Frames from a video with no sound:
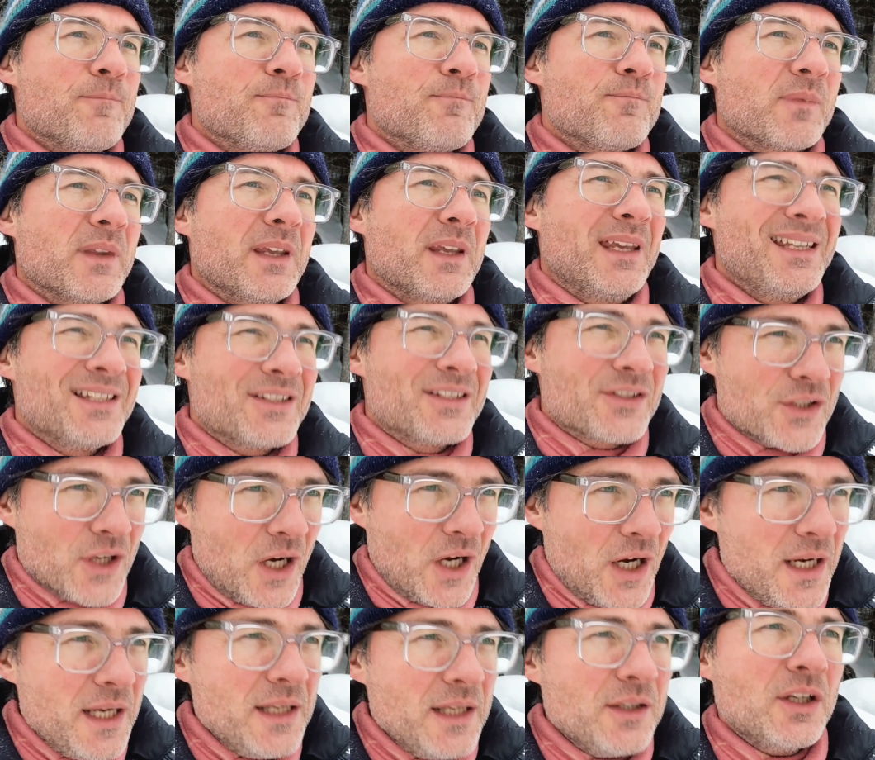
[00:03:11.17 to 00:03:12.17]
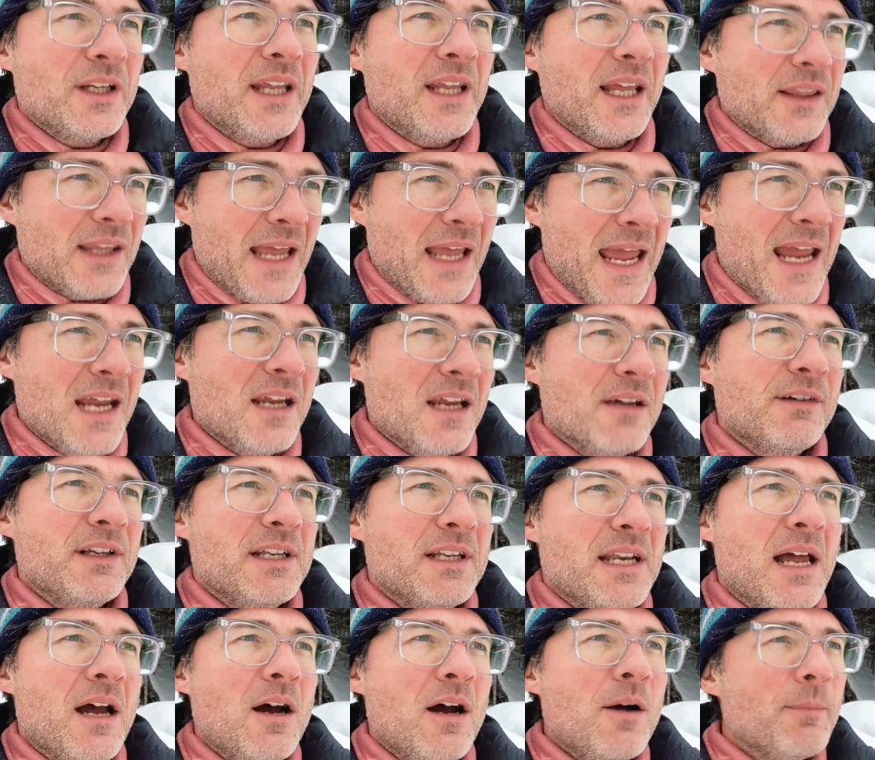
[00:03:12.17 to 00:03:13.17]
He's starting to get the hang of it
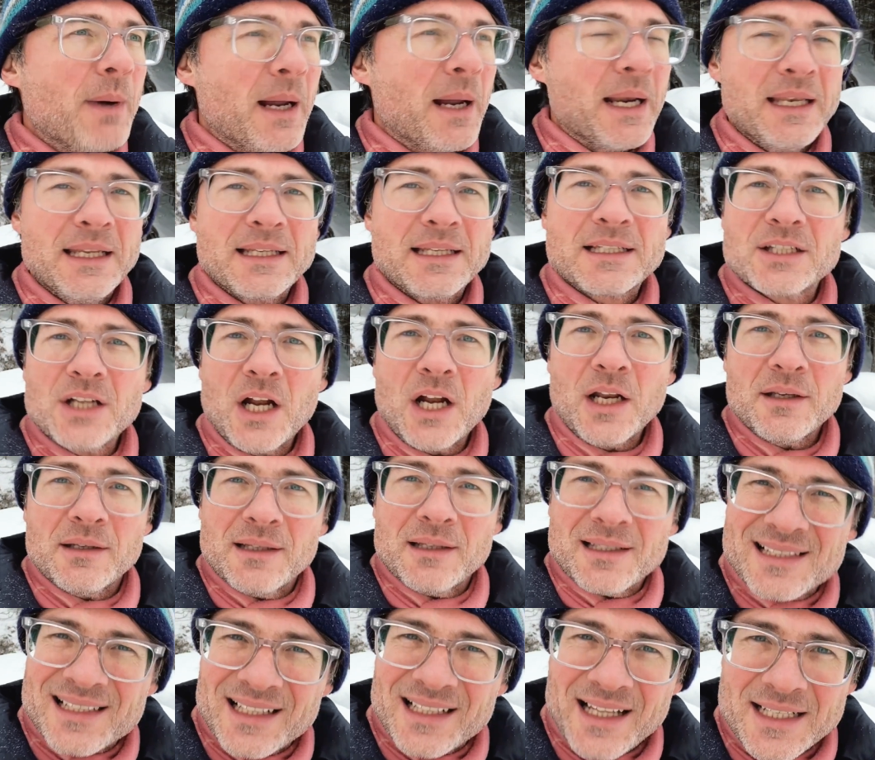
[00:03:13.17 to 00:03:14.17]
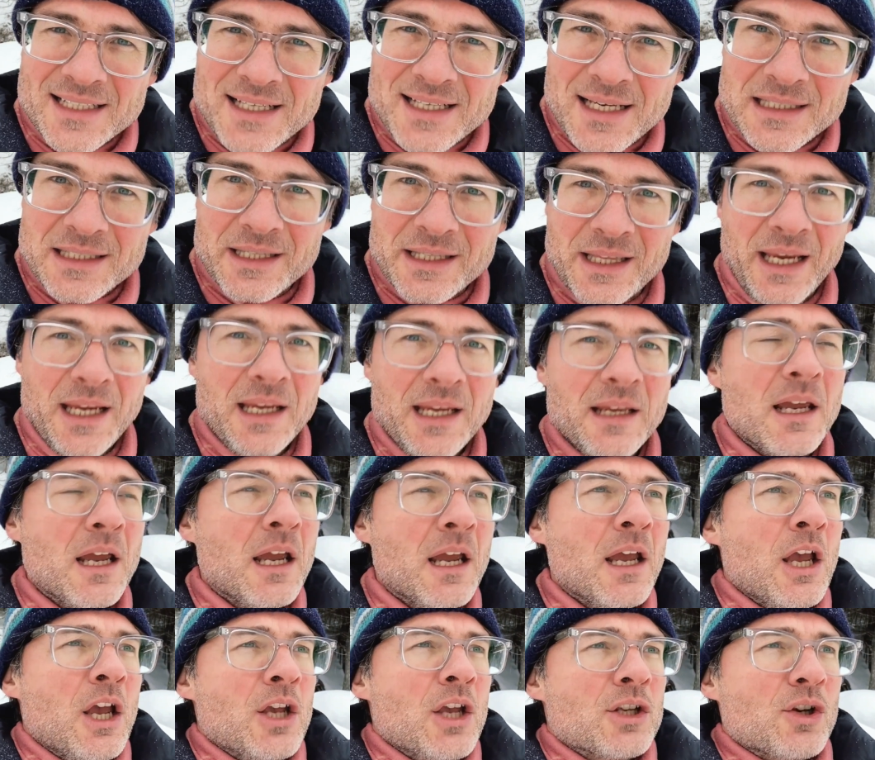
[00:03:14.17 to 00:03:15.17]
now, but it's less his thing.
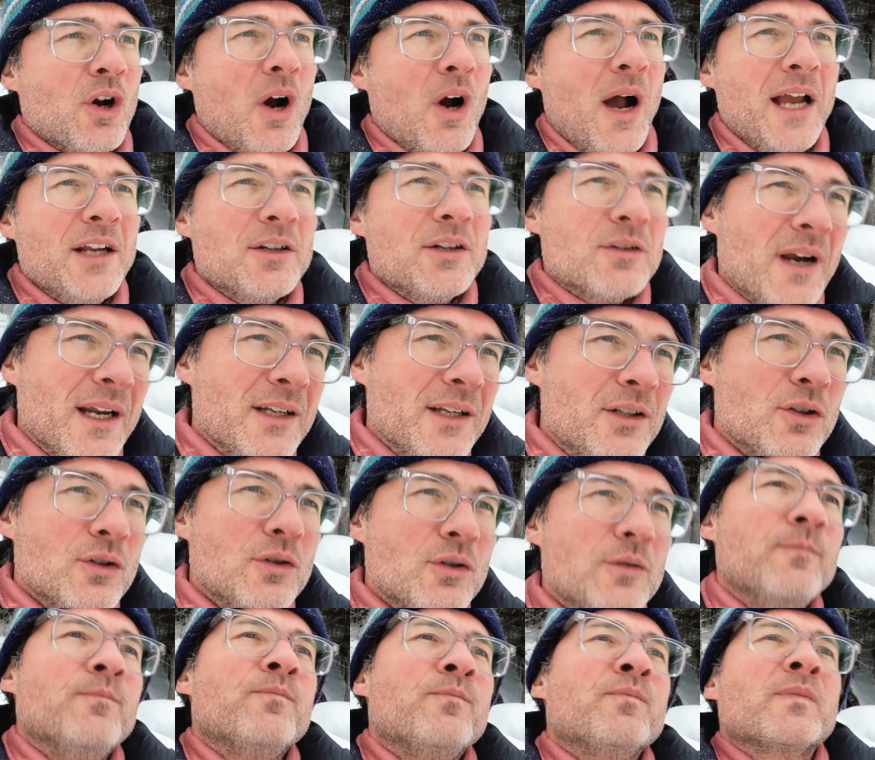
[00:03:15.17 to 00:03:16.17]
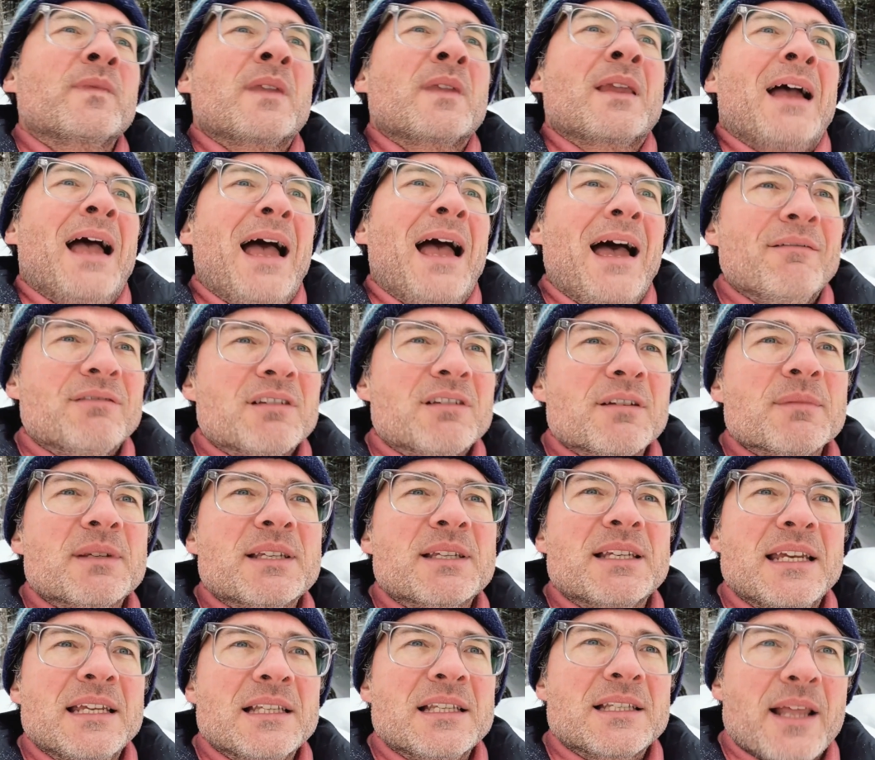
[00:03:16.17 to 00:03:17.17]
So I try to have some
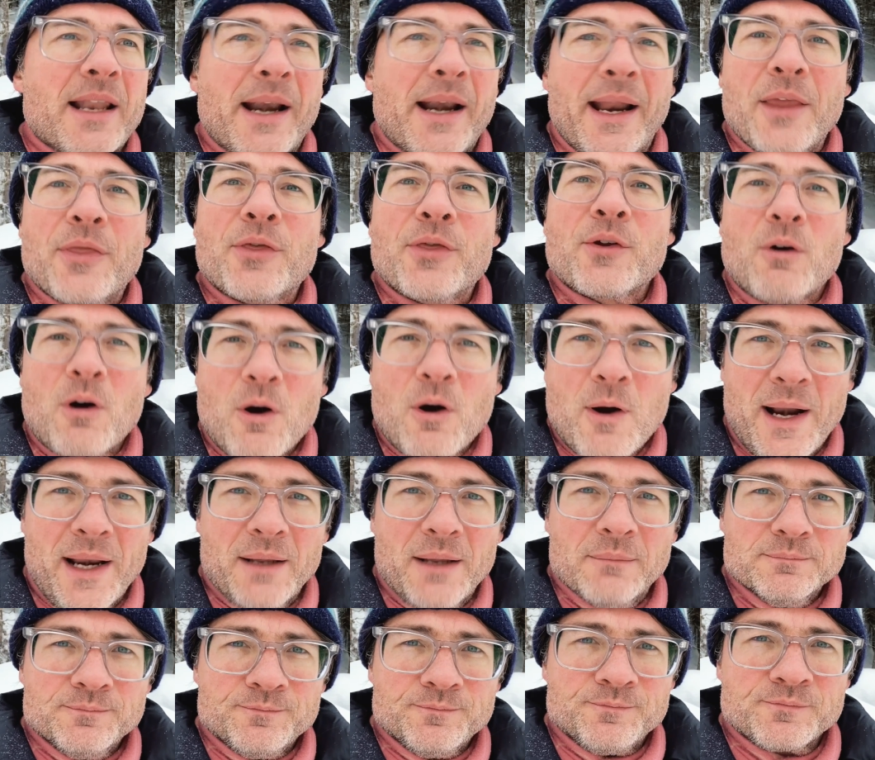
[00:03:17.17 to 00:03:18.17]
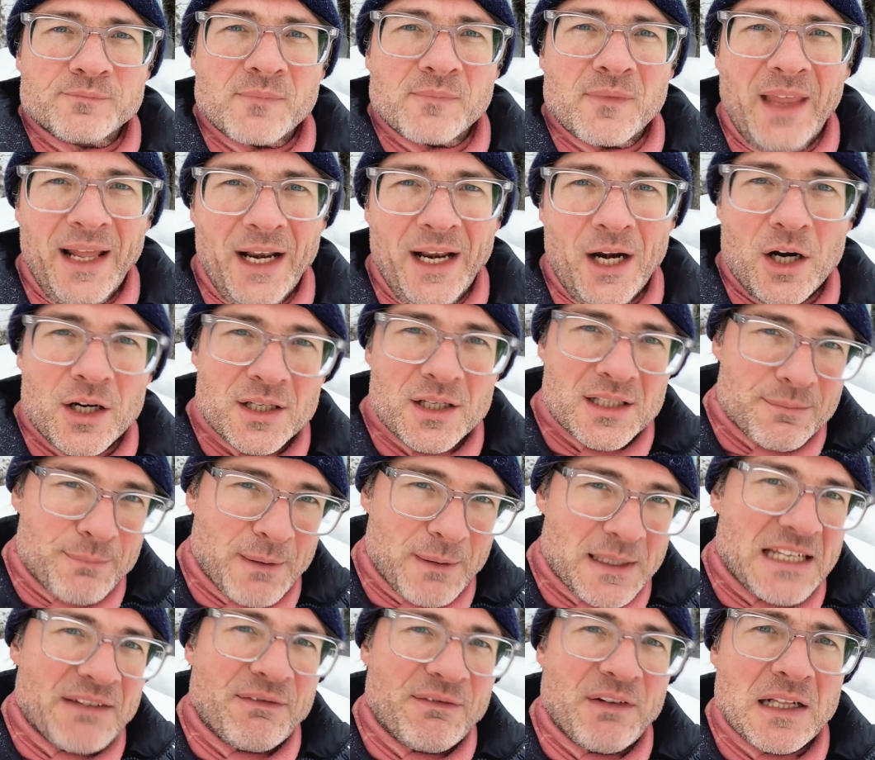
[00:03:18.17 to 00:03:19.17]
scenes that I throw at him that are
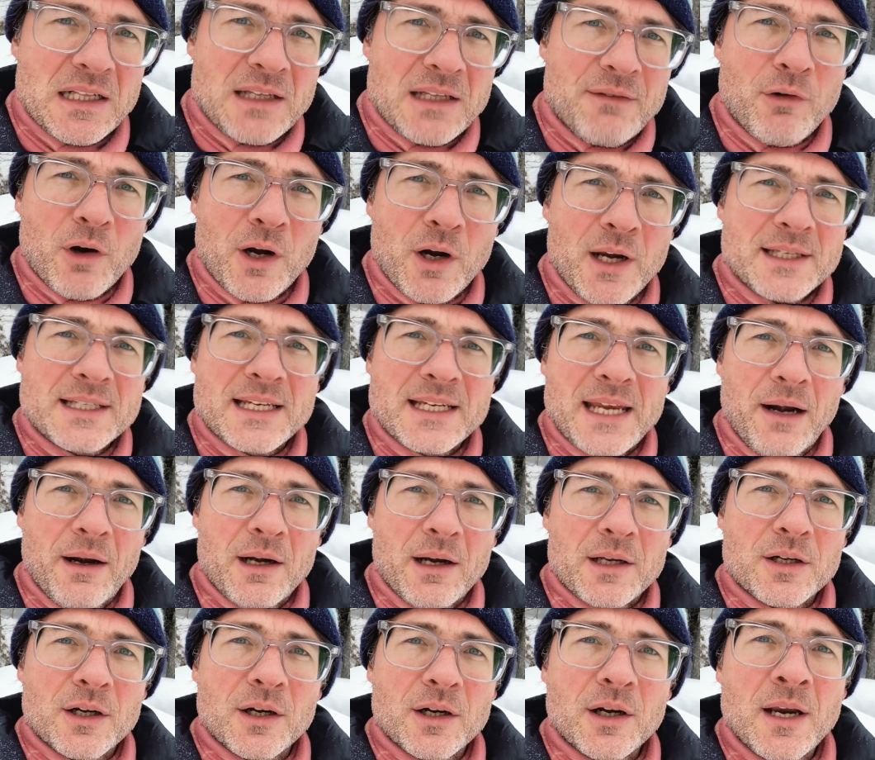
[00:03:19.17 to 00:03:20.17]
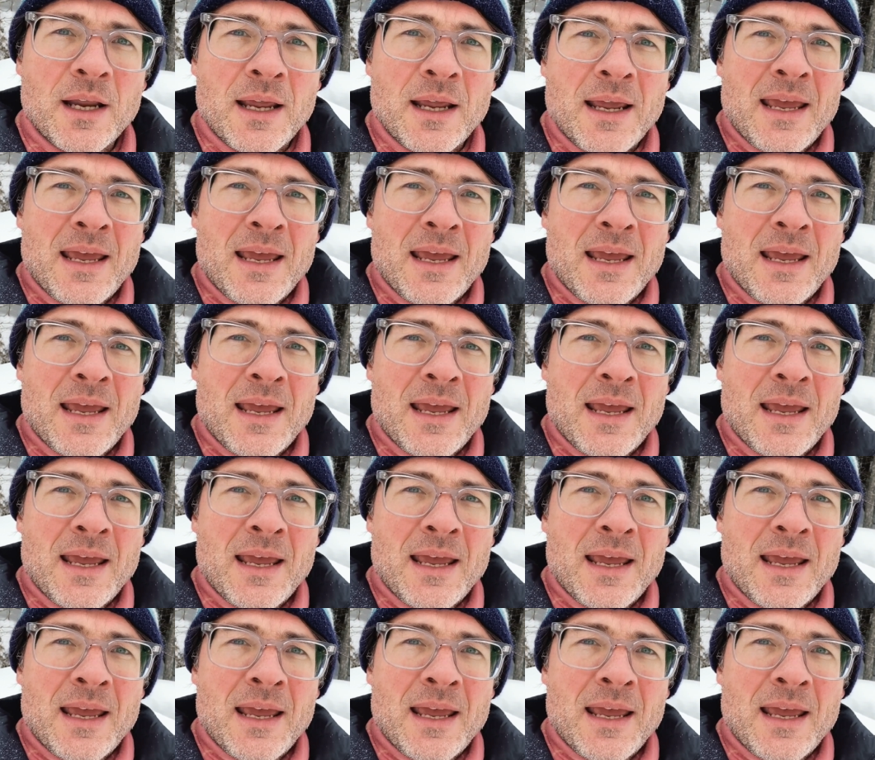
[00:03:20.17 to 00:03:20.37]
specifically for his character.